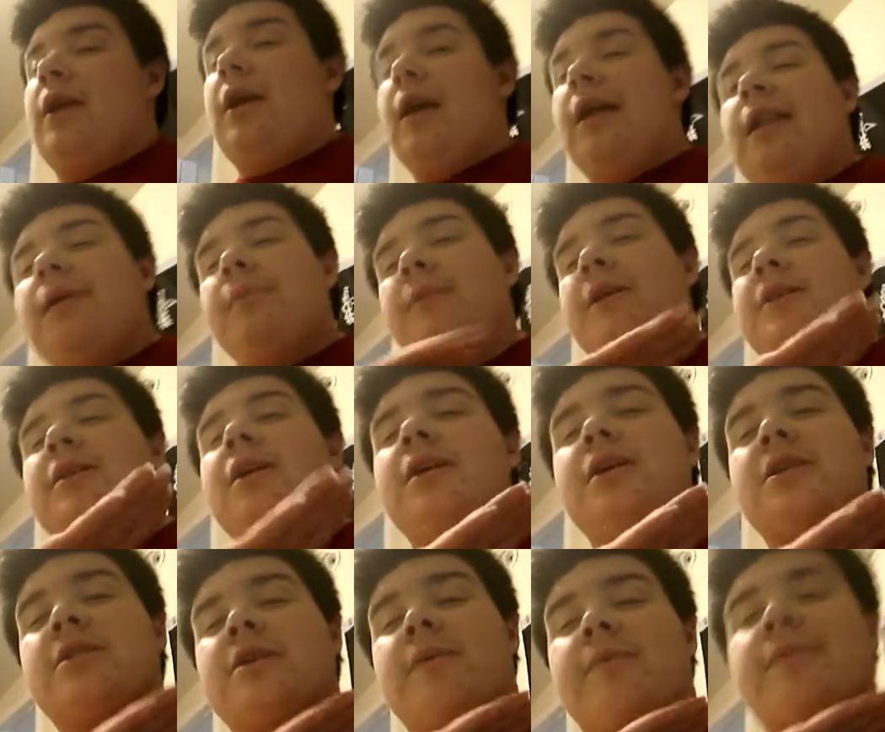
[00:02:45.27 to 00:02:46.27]
and let me tell
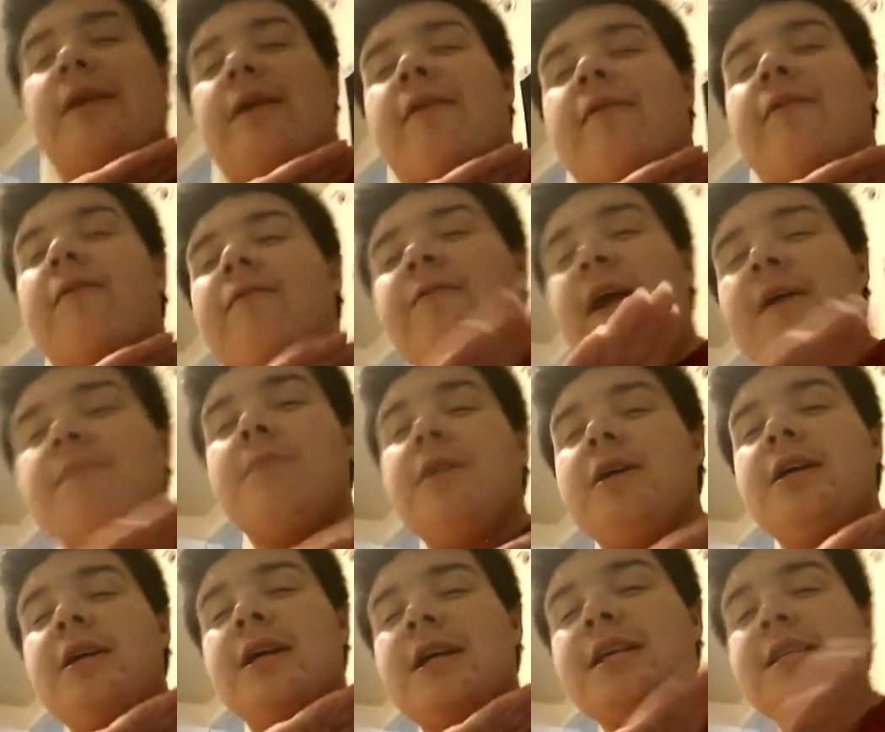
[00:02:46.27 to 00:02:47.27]
you something.
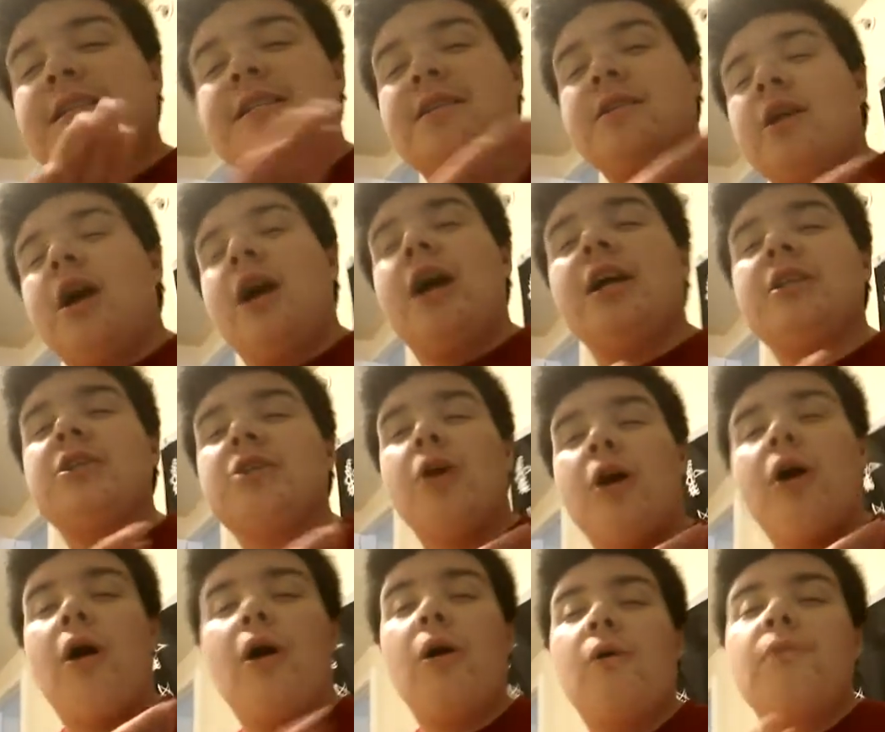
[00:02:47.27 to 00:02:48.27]
Family is not
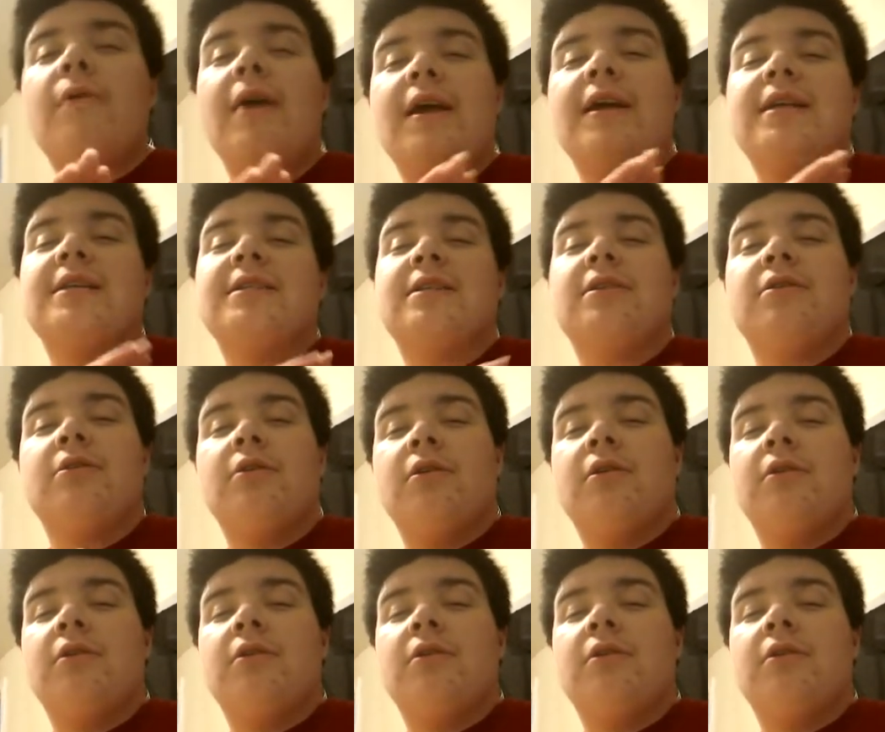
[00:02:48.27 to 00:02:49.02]
always